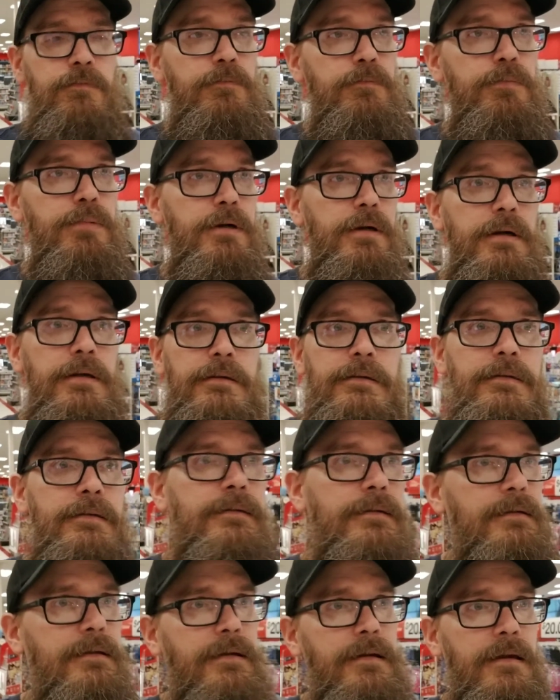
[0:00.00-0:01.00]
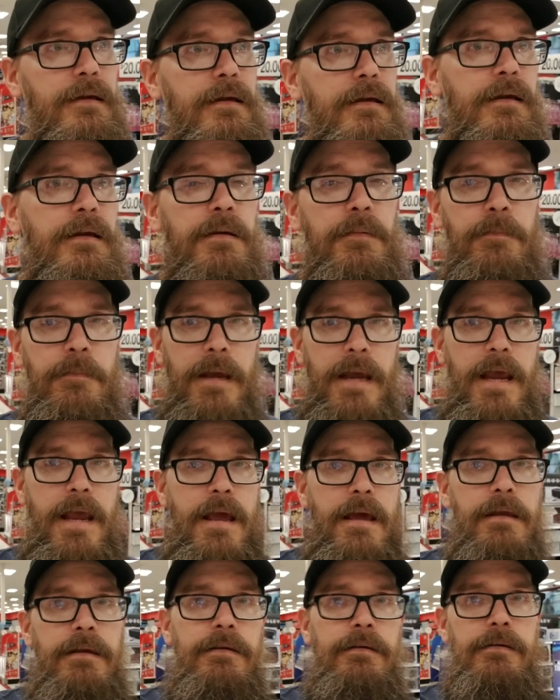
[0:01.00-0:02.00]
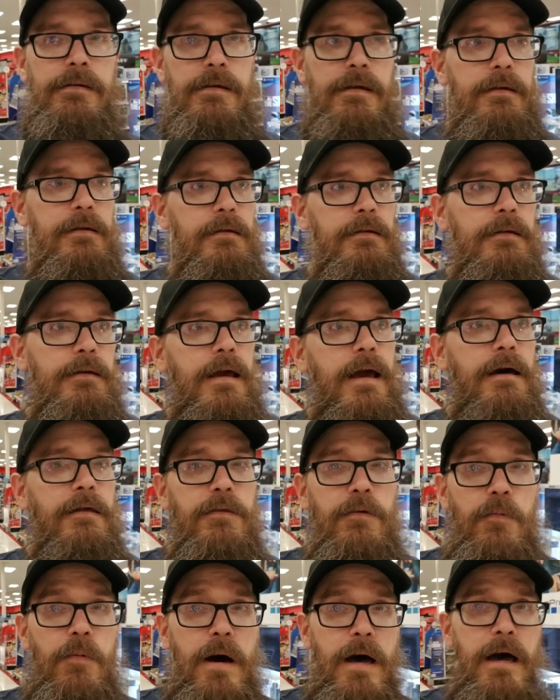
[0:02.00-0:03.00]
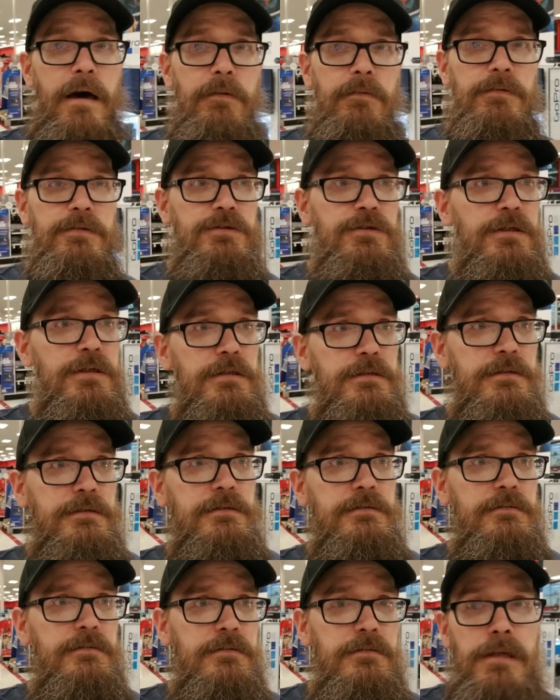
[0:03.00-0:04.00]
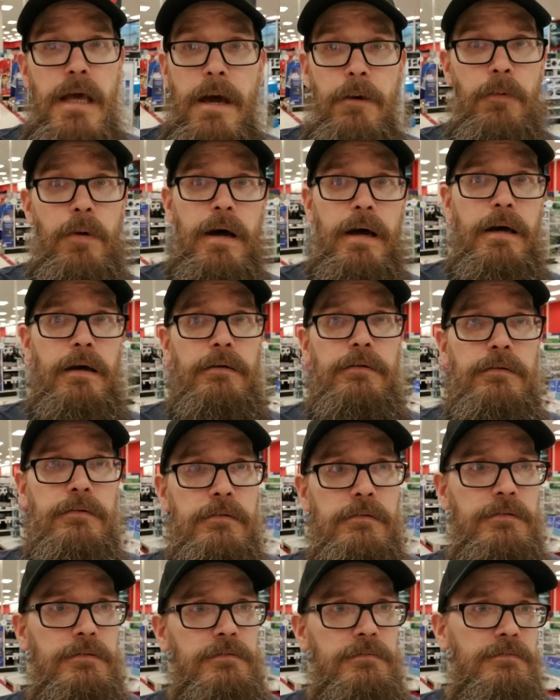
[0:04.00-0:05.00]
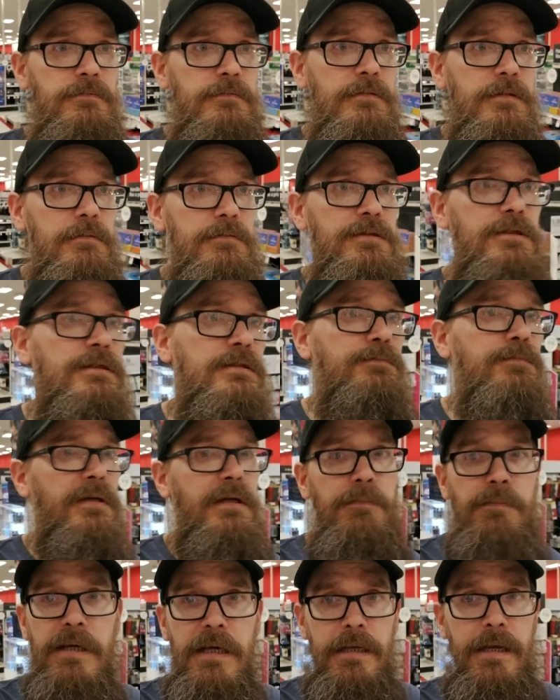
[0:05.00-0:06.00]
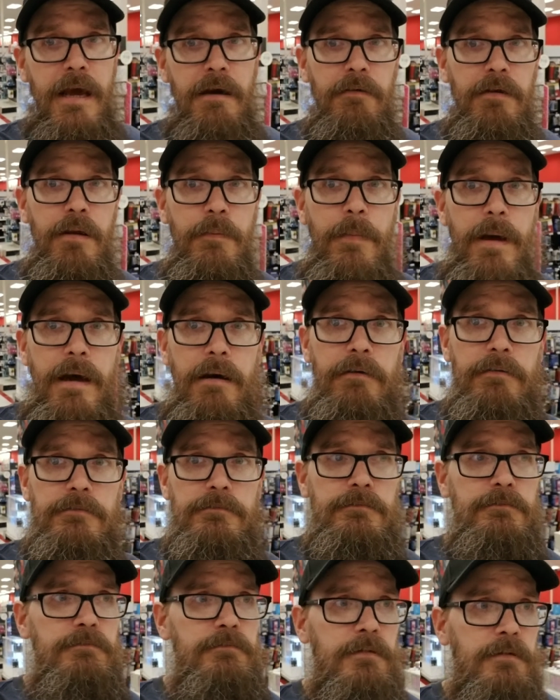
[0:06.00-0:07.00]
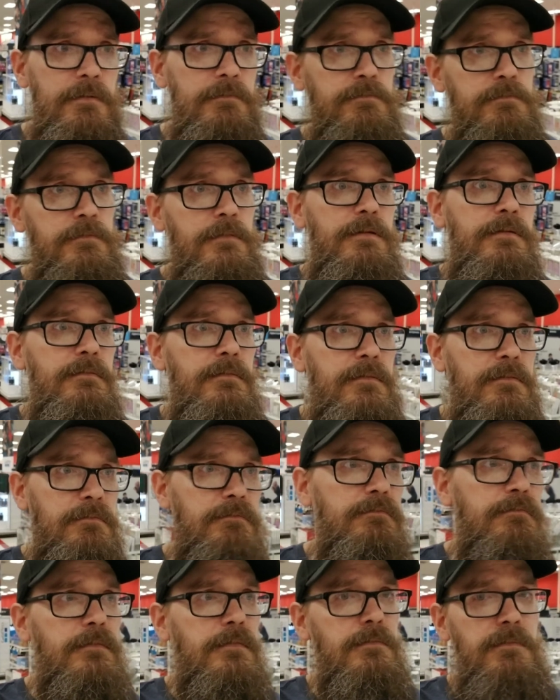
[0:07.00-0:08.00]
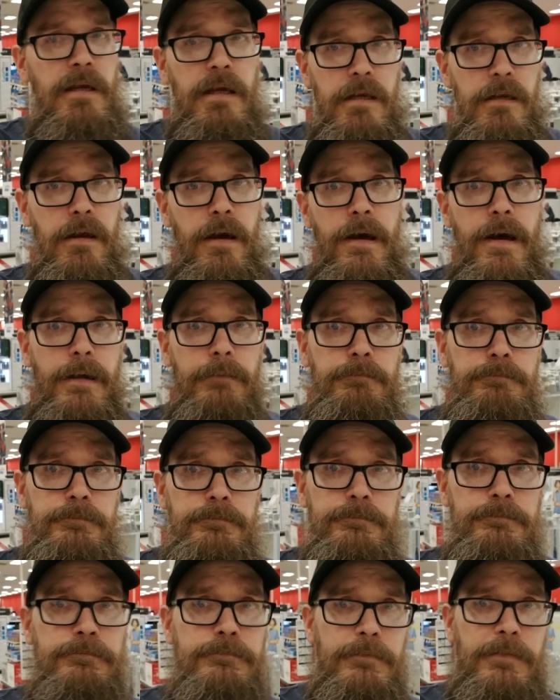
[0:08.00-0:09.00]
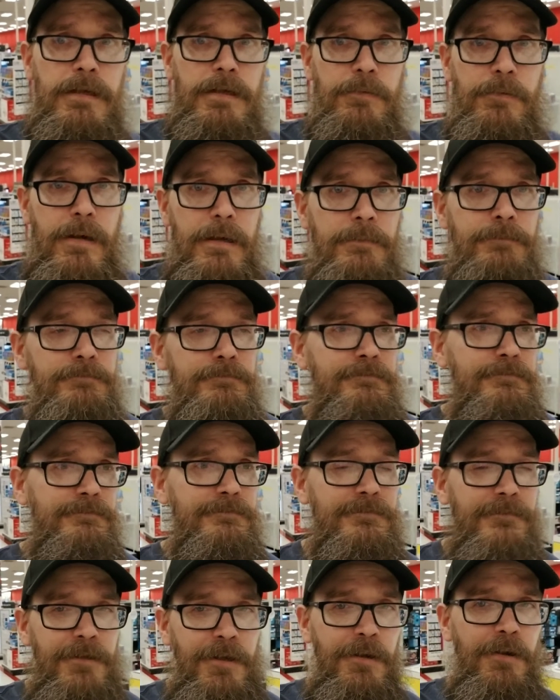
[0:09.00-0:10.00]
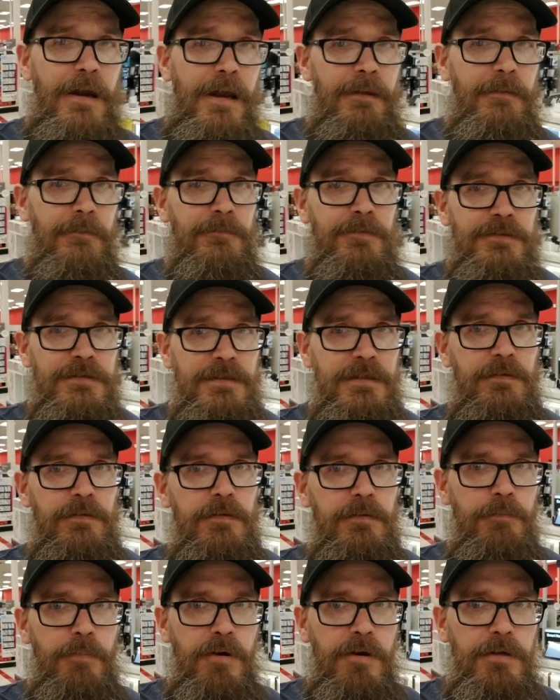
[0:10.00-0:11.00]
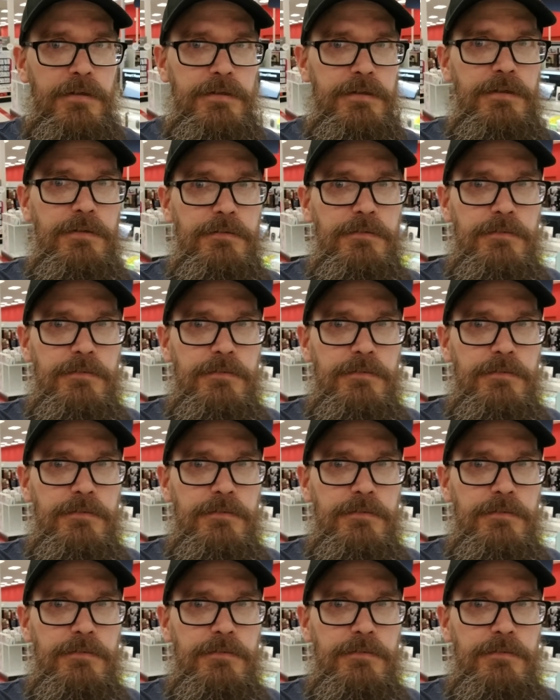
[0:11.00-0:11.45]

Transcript: But man, Out in the Wild was just not wild. It was just me being out and about, getting hot. Anyway, all right, we'll see you in part 2.